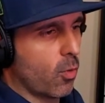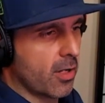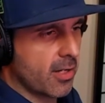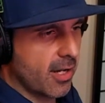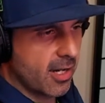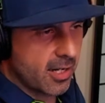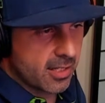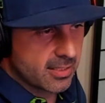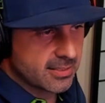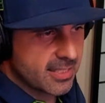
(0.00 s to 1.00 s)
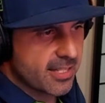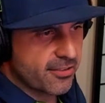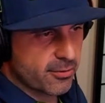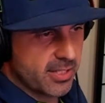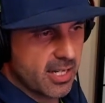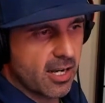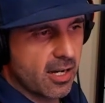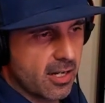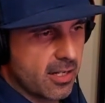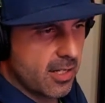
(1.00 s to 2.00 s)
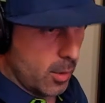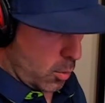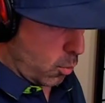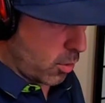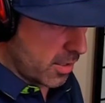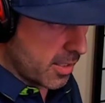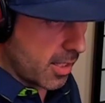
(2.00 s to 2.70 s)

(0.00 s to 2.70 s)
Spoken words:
1, 3, 1,